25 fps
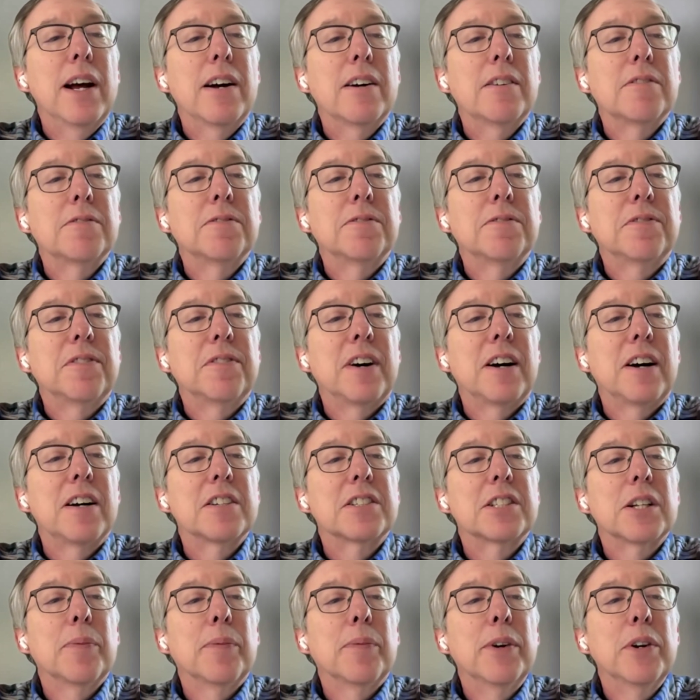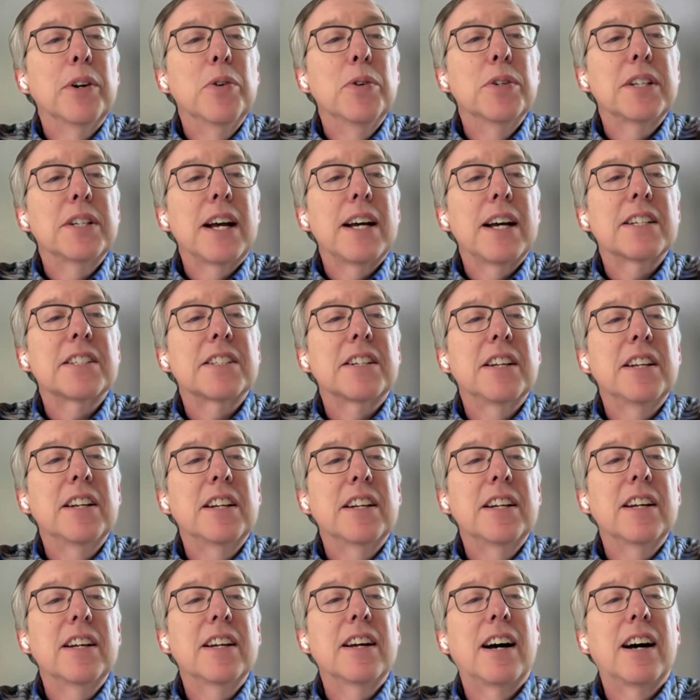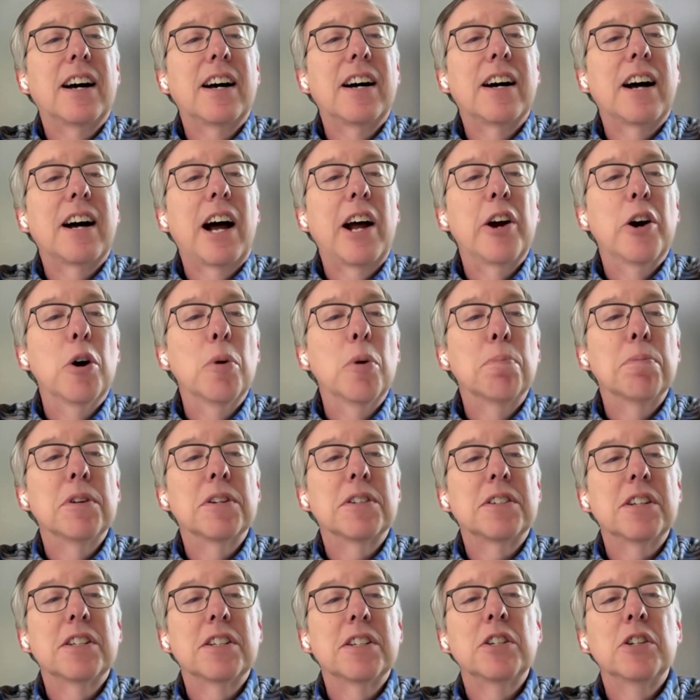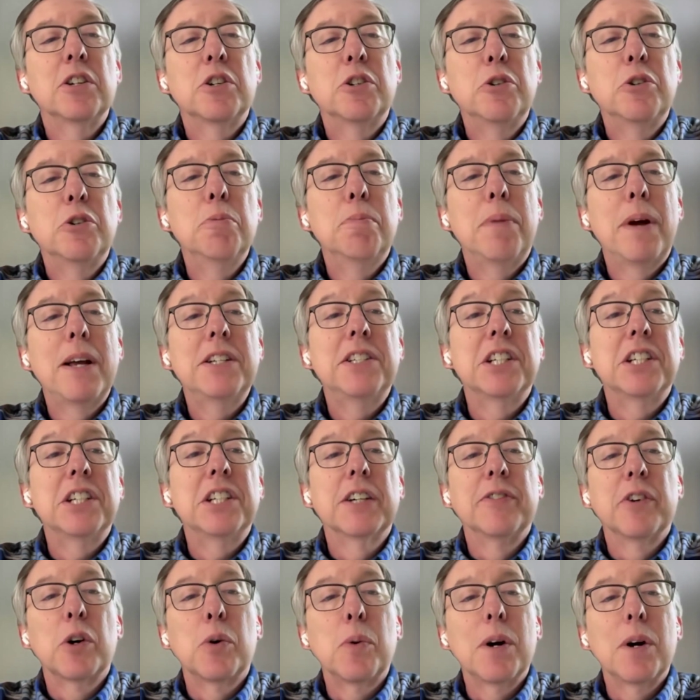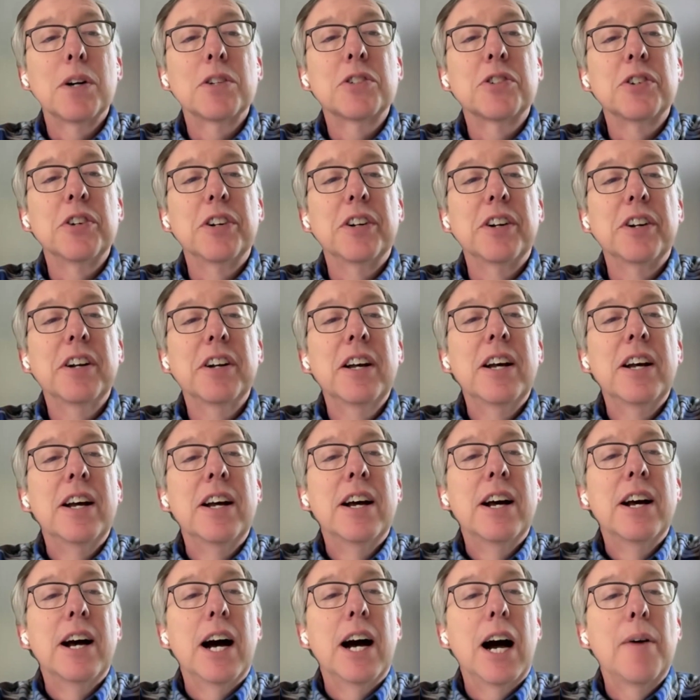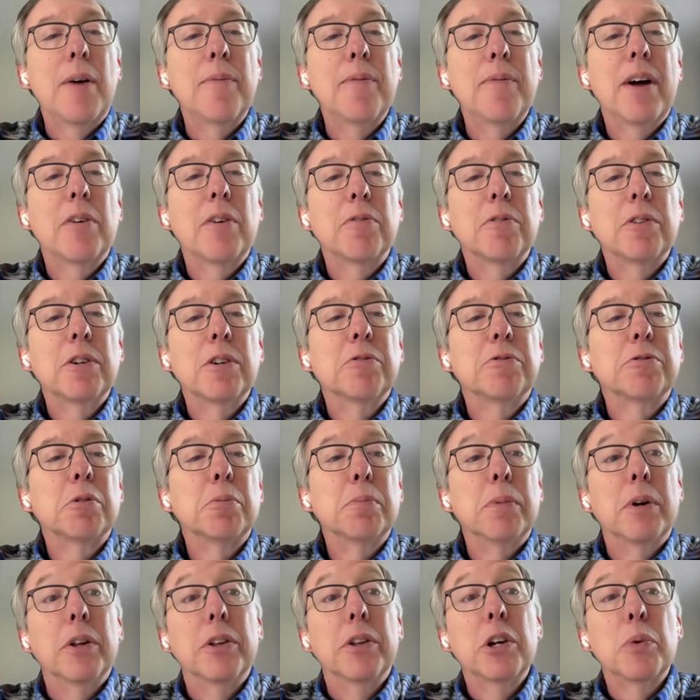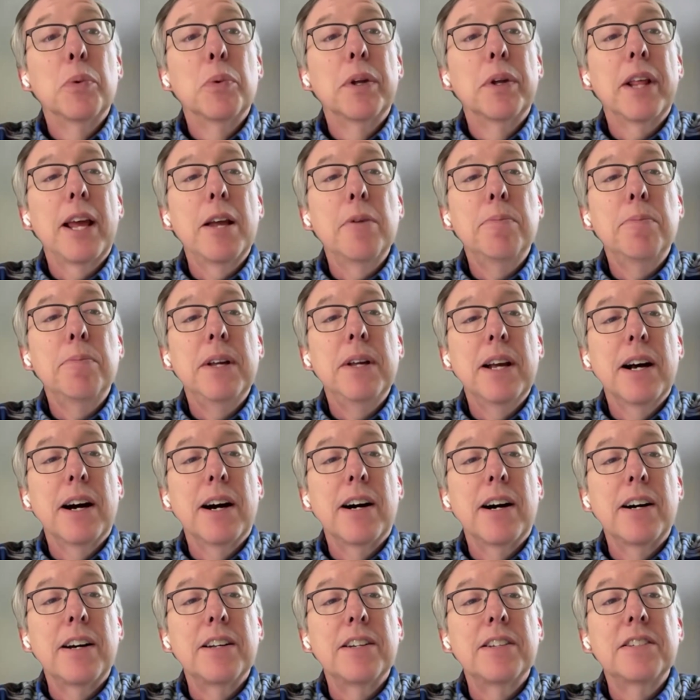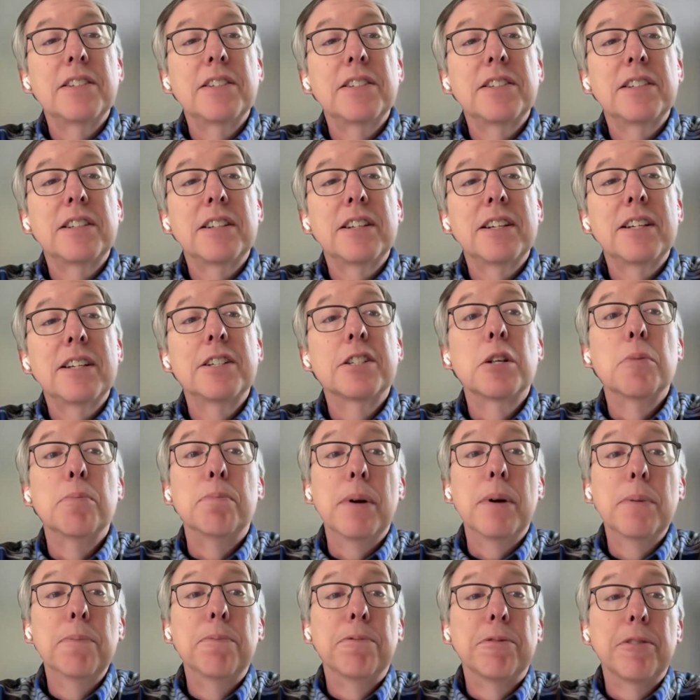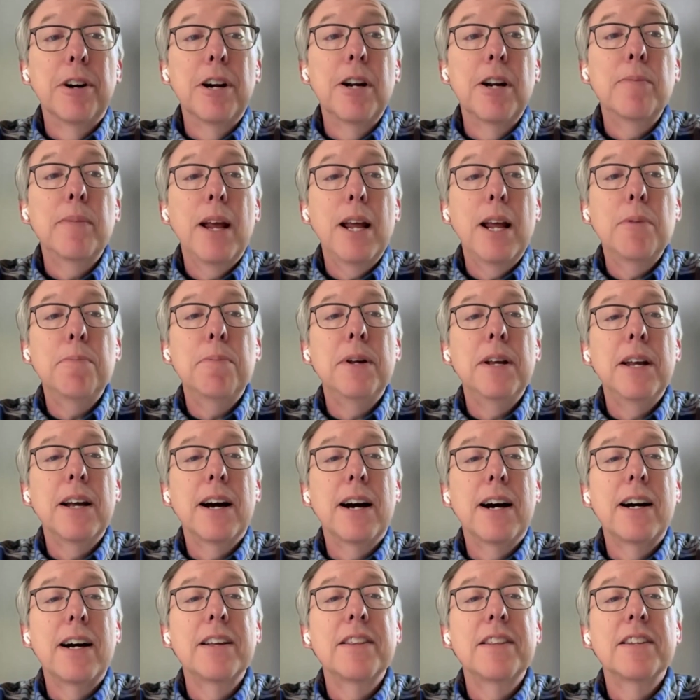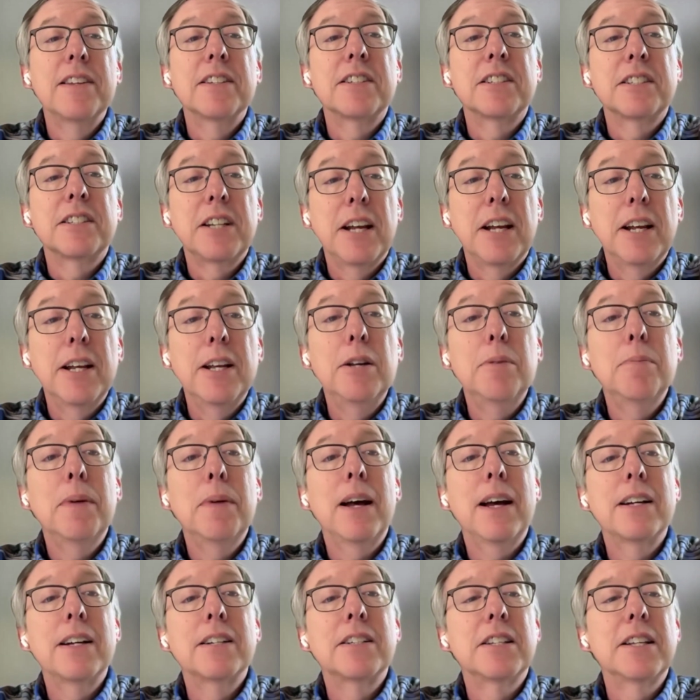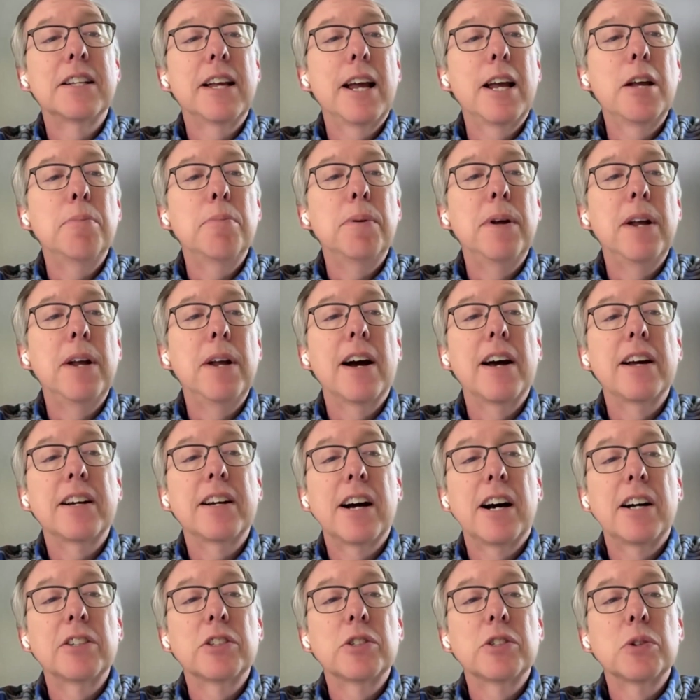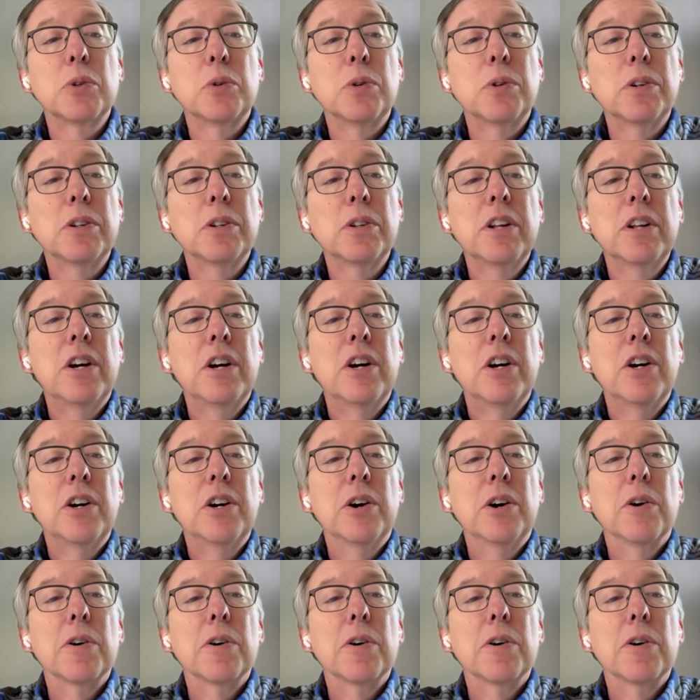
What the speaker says: We have someone who is asking, I hope this isn't too basic of a question. I'm not real familiar with APIs. Is the BibFrame API the same as the API console,